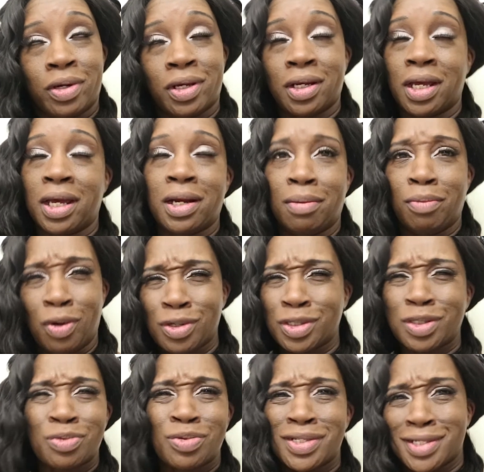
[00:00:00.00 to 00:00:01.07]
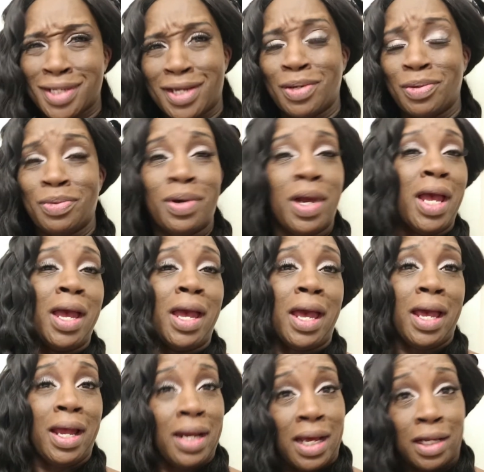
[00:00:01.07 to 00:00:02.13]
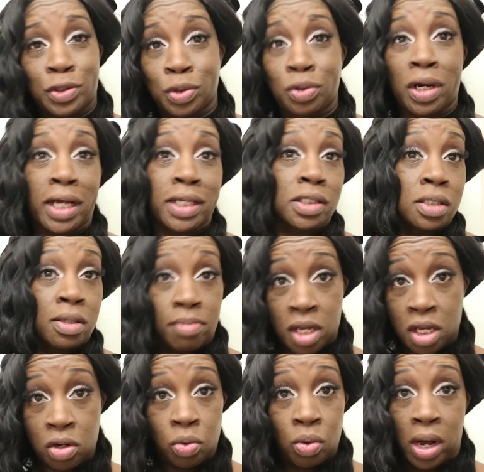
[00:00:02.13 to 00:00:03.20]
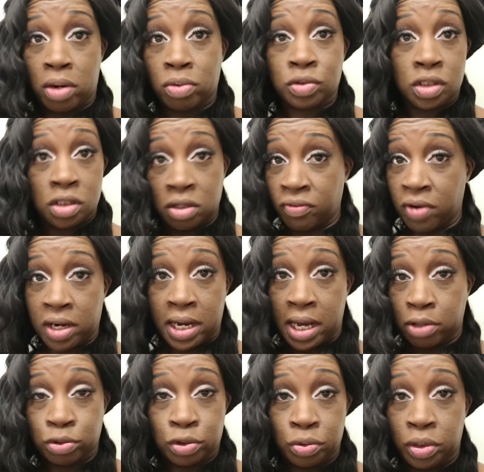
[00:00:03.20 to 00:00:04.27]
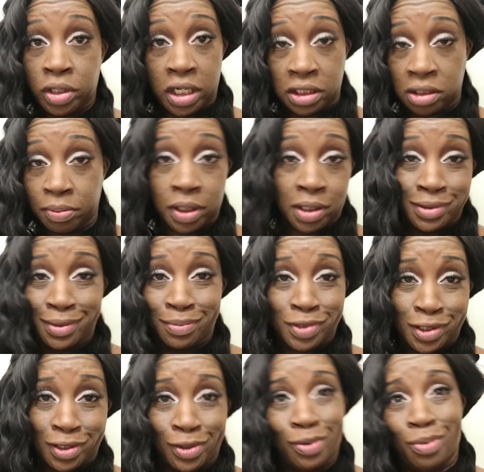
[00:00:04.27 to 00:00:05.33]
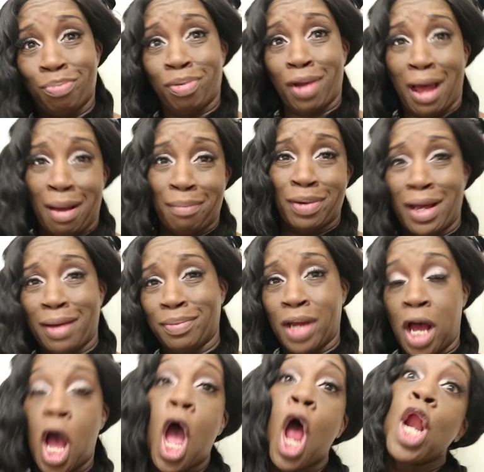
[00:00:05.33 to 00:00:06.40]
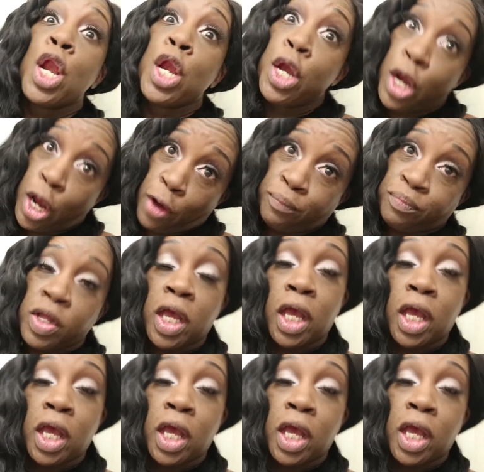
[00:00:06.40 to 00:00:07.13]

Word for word: with, and I'm also single, and I do like to mingle. I don't sit around the house doing nothing because I'm single, blah, blah, blah. No.